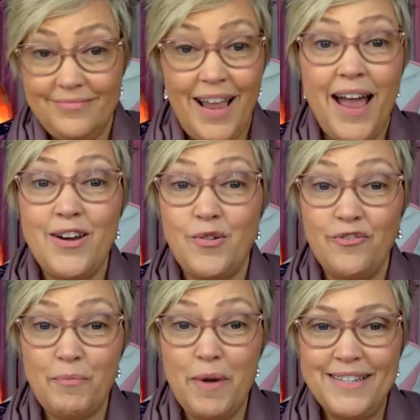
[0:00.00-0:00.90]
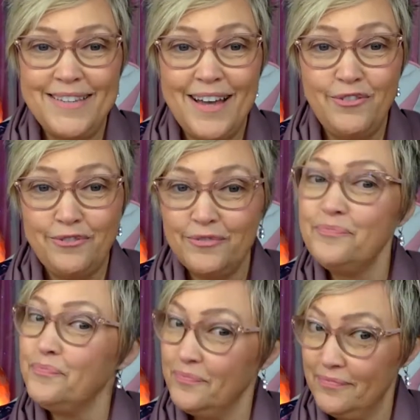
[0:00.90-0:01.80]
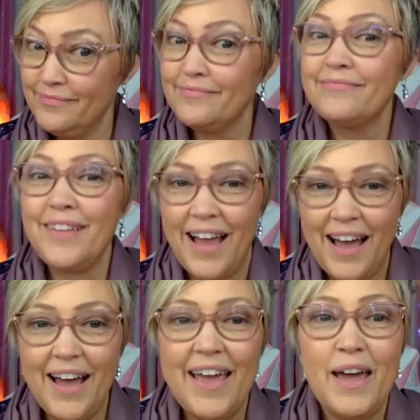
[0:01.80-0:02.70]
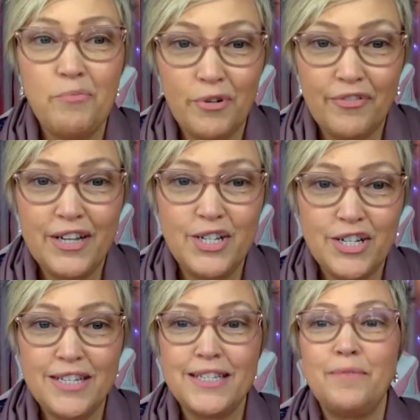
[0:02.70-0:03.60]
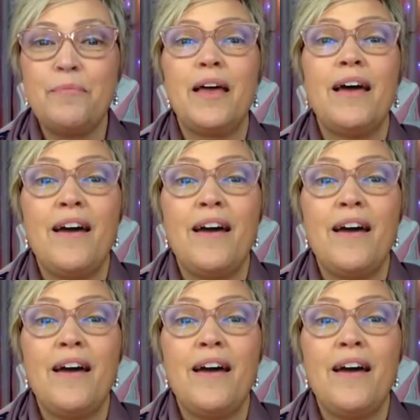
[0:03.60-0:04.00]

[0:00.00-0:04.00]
I know for myself, I had perfectionism